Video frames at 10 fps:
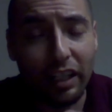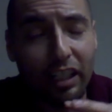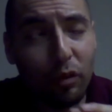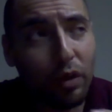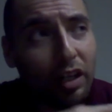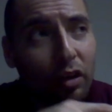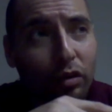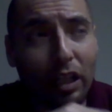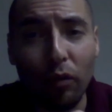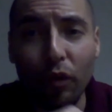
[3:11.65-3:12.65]
Like he really
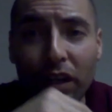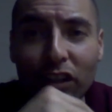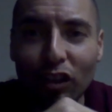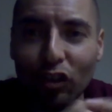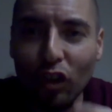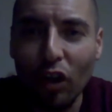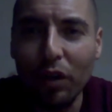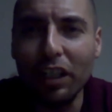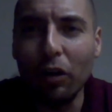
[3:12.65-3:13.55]
knows how to finish a story.